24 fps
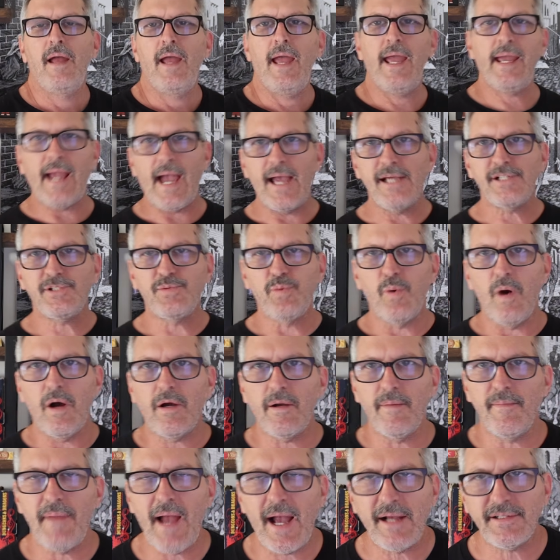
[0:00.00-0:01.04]
Hey guys,
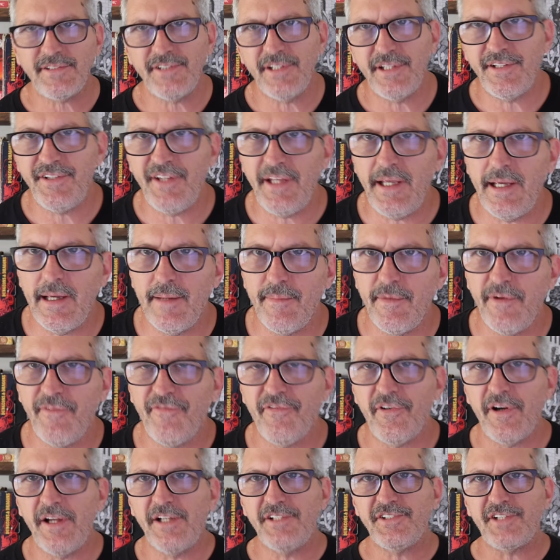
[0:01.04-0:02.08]
welcome back to the DM and
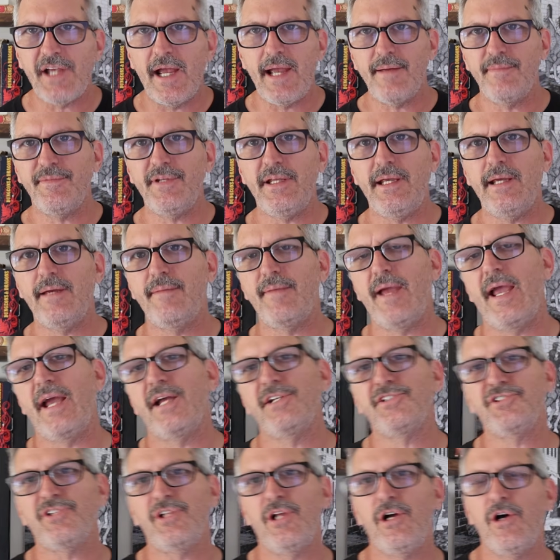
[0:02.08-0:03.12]
Friends. I am DM
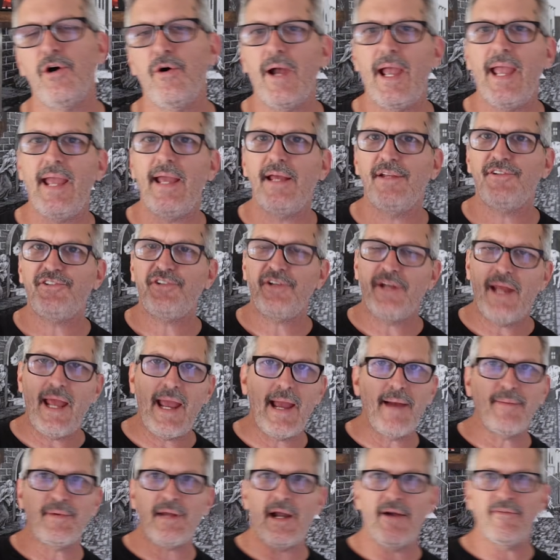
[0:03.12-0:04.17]
Angelo, and
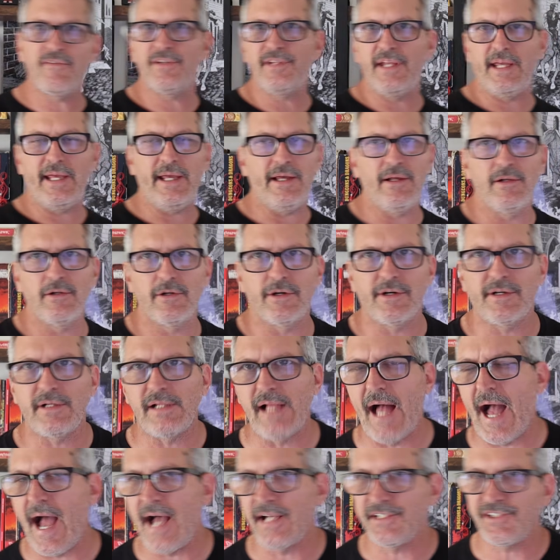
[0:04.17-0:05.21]
today I'm covering the Healer
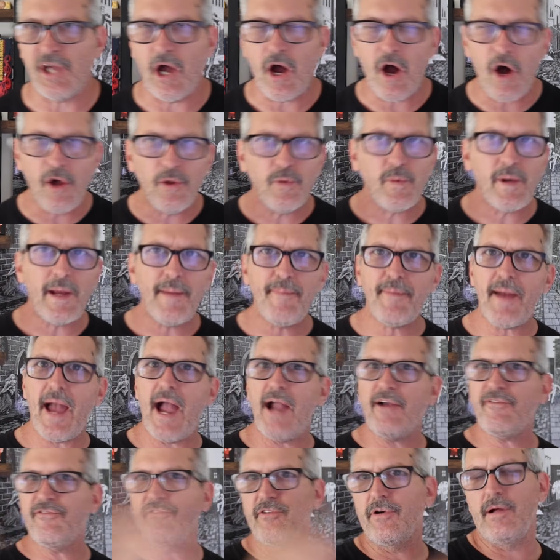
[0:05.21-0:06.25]
class, all the way
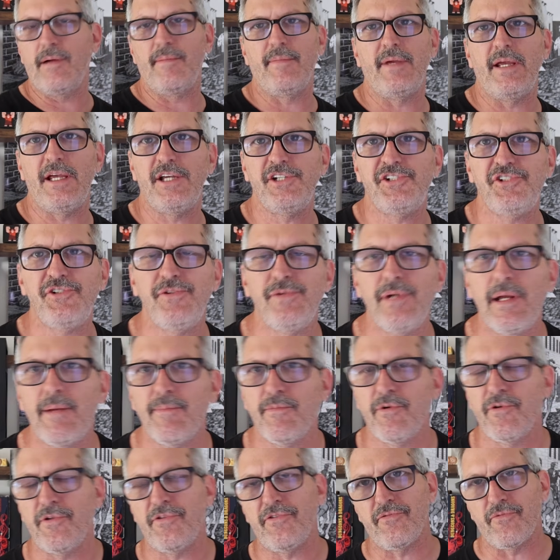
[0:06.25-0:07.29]
back from issue
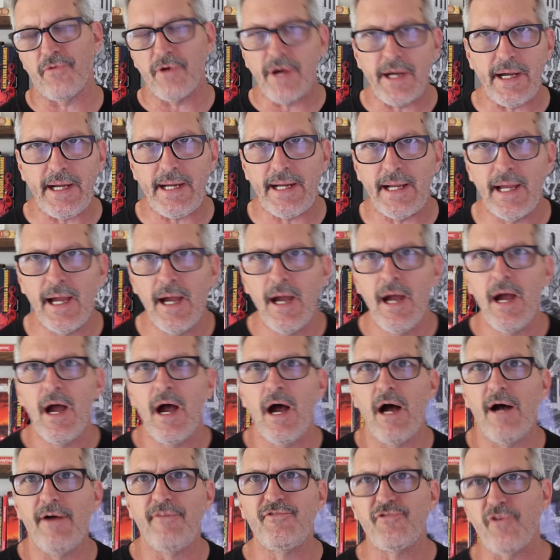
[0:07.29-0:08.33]
number 3
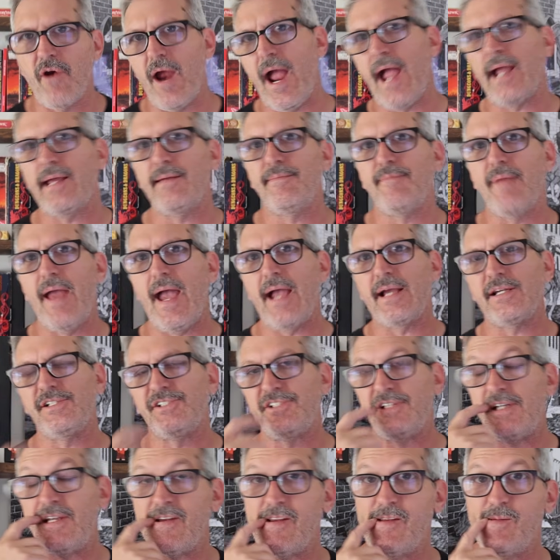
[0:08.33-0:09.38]
of Dragon
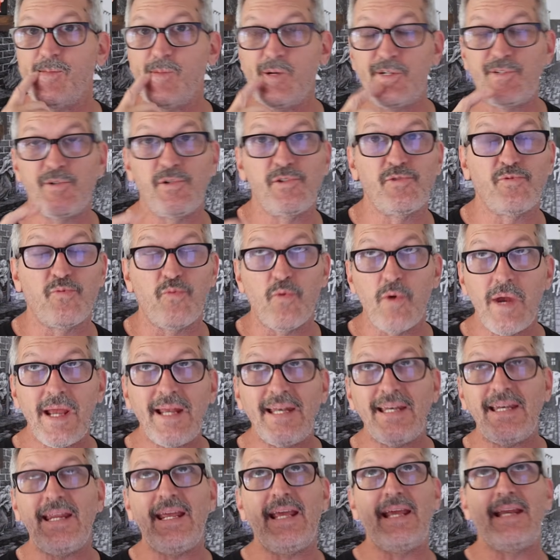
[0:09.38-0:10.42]
Magazine, which was
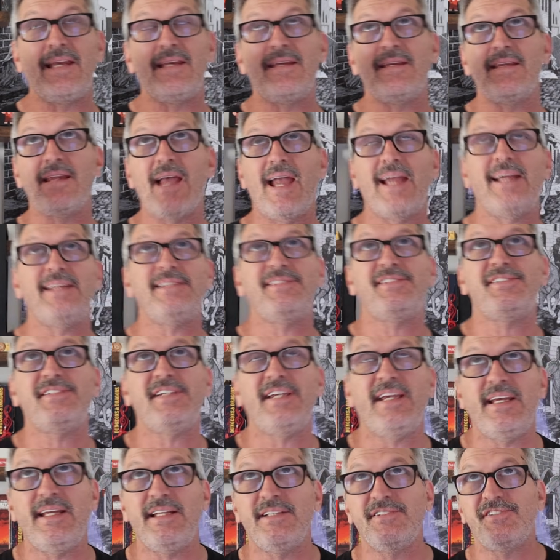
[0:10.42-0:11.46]
written in
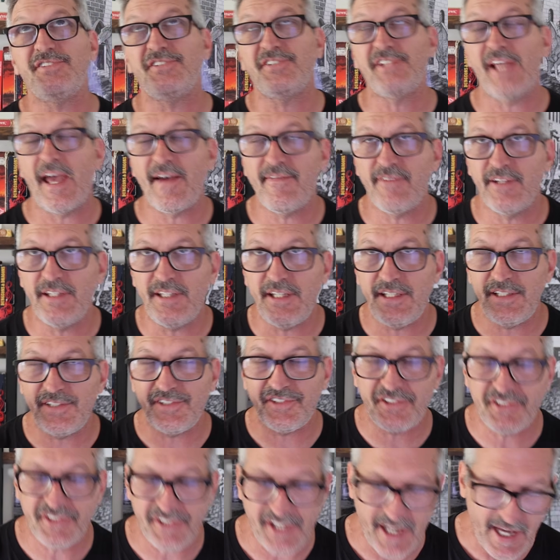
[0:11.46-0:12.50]

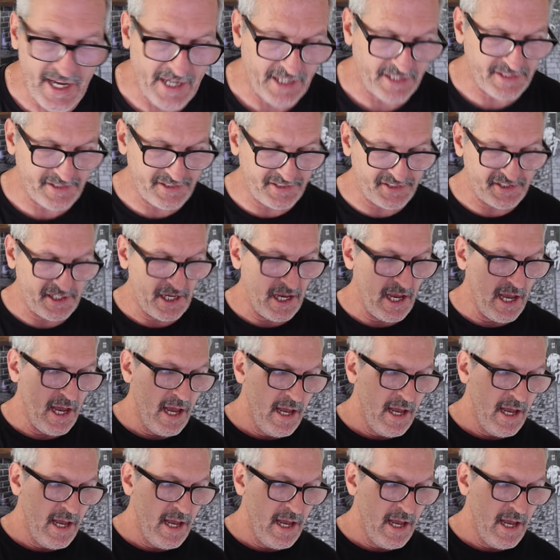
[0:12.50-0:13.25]
1976,